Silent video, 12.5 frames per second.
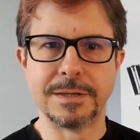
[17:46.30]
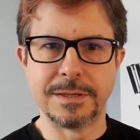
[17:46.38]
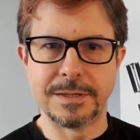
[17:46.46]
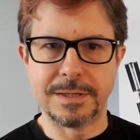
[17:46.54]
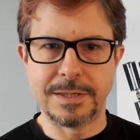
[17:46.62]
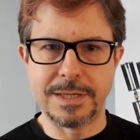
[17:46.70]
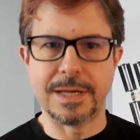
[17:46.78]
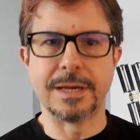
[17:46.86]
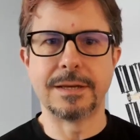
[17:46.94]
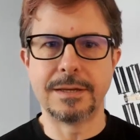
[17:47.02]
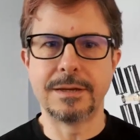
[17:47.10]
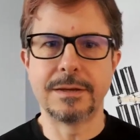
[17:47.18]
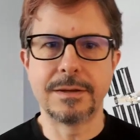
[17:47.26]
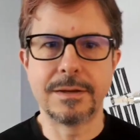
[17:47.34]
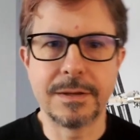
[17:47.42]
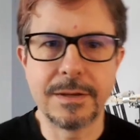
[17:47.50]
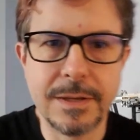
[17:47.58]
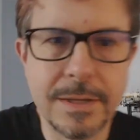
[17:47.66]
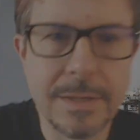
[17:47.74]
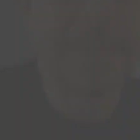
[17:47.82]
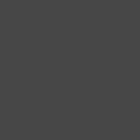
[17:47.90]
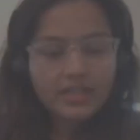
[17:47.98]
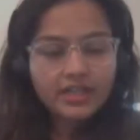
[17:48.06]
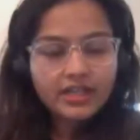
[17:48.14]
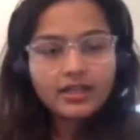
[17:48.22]
No. So the
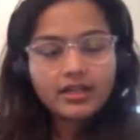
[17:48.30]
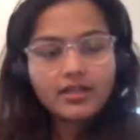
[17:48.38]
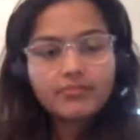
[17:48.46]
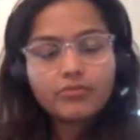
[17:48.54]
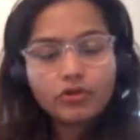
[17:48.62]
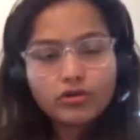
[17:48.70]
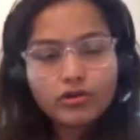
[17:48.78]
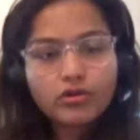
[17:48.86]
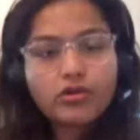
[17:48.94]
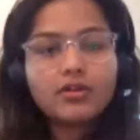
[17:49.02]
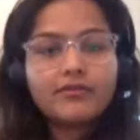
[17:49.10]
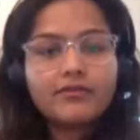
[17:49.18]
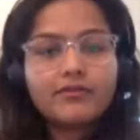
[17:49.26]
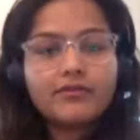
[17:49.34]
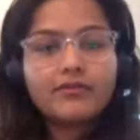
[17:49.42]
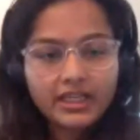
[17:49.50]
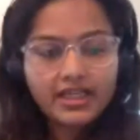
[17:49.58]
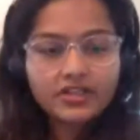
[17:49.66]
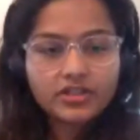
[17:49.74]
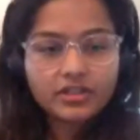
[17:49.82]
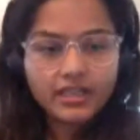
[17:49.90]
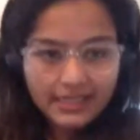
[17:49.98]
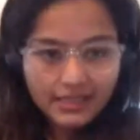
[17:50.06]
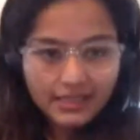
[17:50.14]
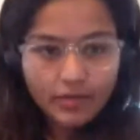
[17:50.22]
primary protocol for communication
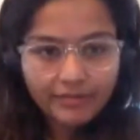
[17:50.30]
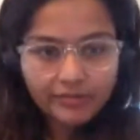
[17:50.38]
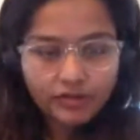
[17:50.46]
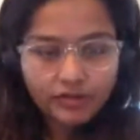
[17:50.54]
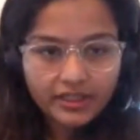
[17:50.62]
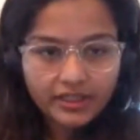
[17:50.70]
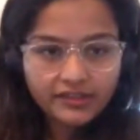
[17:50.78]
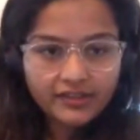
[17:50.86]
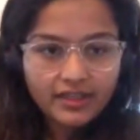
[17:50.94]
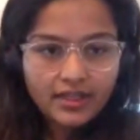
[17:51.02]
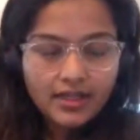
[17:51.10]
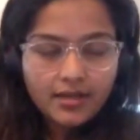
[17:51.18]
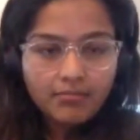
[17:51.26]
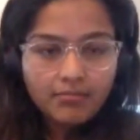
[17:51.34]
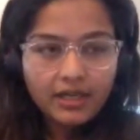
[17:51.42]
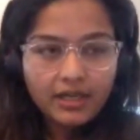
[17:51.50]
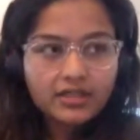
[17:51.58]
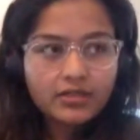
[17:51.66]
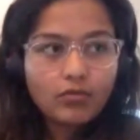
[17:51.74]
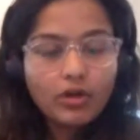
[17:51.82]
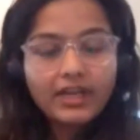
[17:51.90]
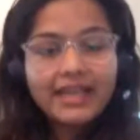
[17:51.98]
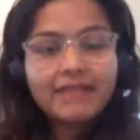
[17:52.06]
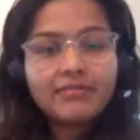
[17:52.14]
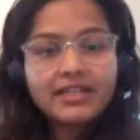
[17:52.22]
is WebSockets. But what
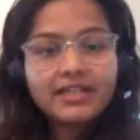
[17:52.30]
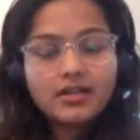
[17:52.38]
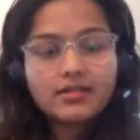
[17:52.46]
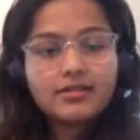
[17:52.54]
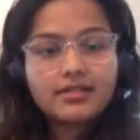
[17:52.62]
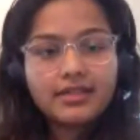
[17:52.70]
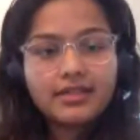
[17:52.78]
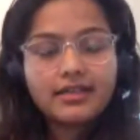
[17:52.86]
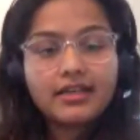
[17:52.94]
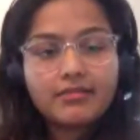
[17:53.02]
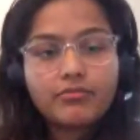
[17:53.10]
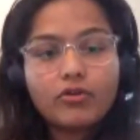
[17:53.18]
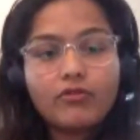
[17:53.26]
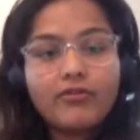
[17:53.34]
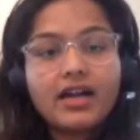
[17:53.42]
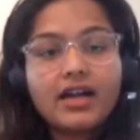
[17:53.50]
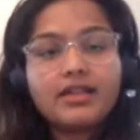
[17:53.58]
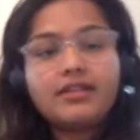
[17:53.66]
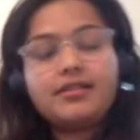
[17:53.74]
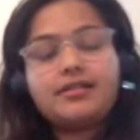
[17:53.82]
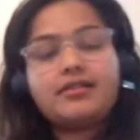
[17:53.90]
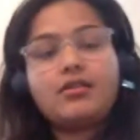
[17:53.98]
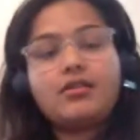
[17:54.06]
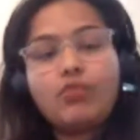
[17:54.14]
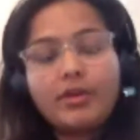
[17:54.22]
Ably does, it provides
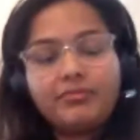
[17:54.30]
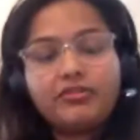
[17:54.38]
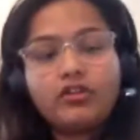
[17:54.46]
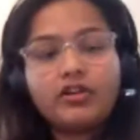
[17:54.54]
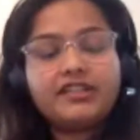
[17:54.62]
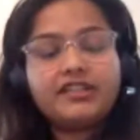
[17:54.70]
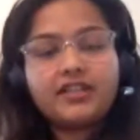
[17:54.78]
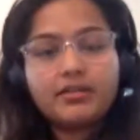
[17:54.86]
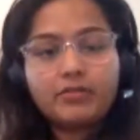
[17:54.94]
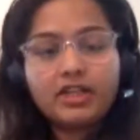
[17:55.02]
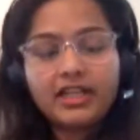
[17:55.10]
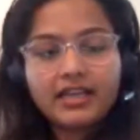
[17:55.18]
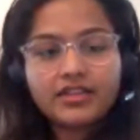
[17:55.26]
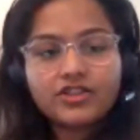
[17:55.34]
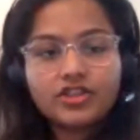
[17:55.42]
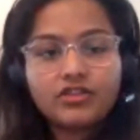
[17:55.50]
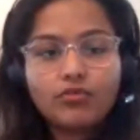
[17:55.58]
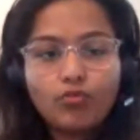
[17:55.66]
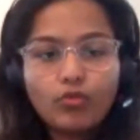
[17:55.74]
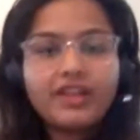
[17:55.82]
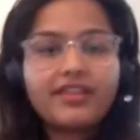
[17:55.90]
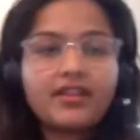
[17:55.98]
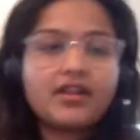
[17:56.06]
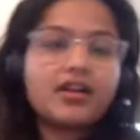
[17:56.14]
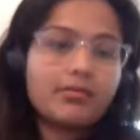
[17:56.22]
WebSockets communication with
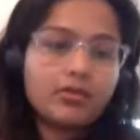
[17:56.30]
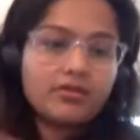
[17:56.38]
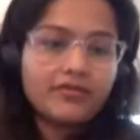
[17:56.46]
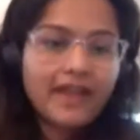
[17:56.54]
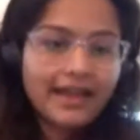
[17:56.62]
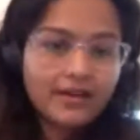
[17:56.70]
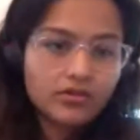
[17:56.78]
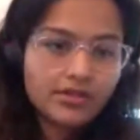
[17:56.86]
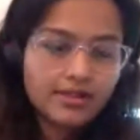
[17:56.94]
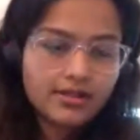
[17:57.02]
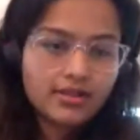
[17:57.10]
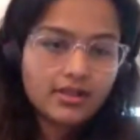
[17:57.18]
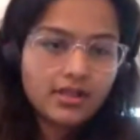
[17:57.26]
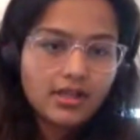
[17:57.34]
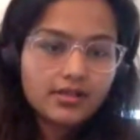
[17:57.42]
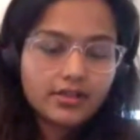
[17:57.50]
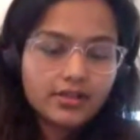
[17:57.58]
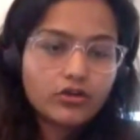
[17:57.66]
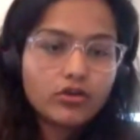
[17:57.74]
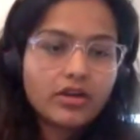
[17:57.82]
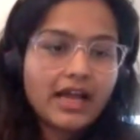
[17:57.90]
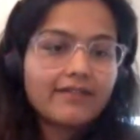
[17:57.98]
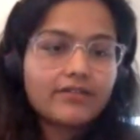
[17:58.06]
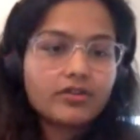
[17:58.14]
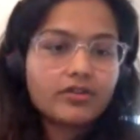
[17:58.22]
a couple of add-ons. So you don't
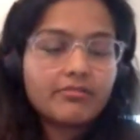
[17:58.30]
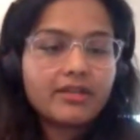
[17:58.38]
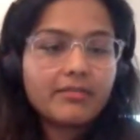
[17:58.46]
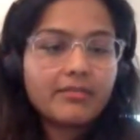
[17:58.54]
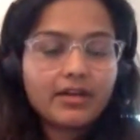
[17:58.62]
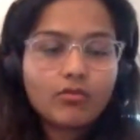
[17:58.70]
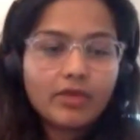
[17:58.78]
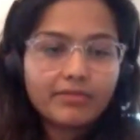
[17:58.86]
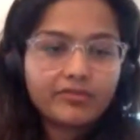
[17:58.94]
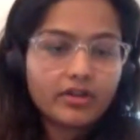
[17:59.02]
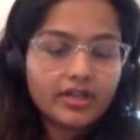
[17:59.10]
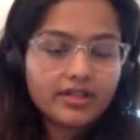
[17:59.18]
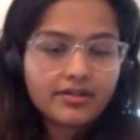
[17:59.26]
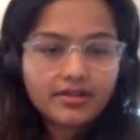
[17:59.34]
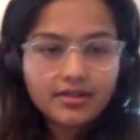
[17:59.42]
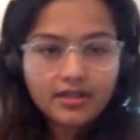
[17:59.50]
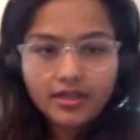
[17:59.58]
have to implement WebSockets